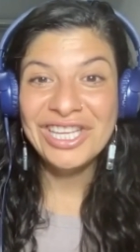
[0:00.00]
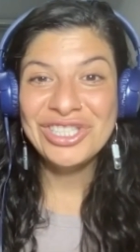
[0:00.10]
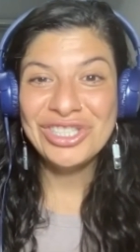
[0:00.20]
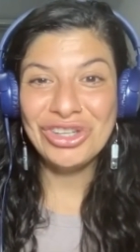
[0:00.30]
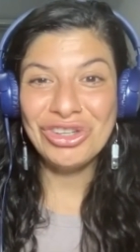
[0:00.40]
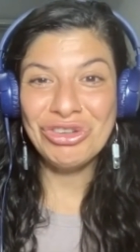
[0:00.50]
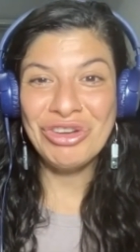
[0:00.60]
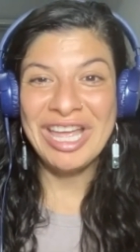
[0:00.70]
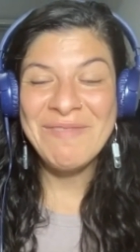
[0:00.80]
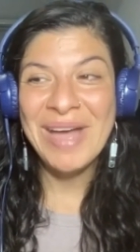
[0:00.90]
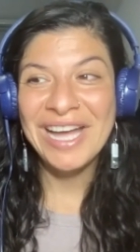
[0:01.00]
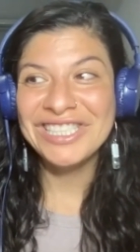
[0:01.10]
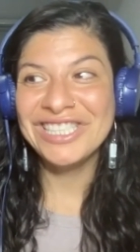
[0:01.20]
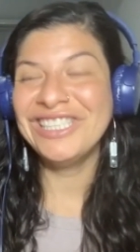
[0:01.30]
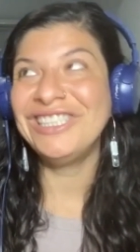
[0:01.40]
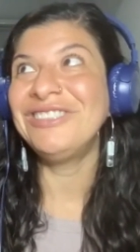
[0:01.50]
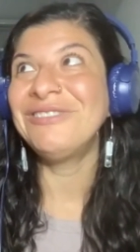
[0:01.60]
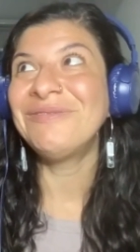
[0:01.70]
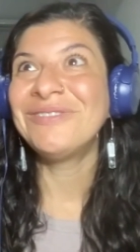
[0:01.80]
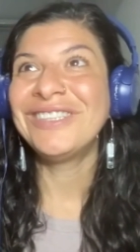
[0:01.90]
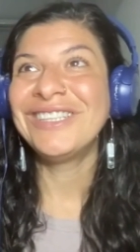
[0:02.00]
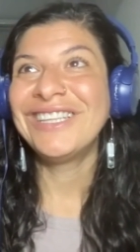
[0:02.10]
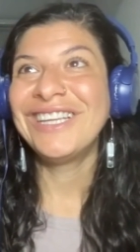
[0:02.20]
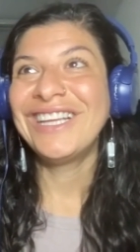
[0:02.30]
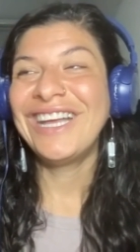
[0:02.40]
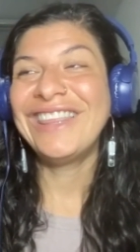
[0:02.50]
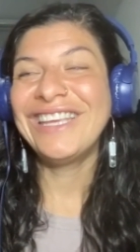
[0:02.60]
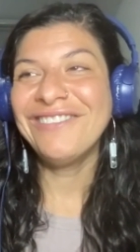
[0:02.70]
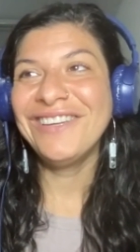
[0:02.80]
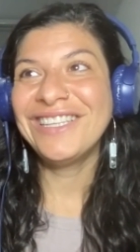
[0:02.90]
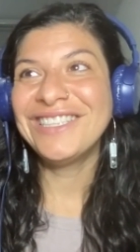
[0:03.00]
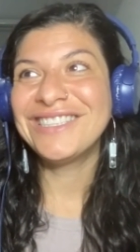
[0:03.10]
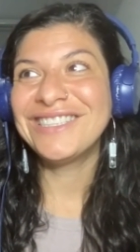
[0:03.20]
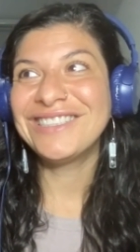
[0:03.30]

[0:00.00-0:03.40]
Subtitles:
So imagine, I think of it as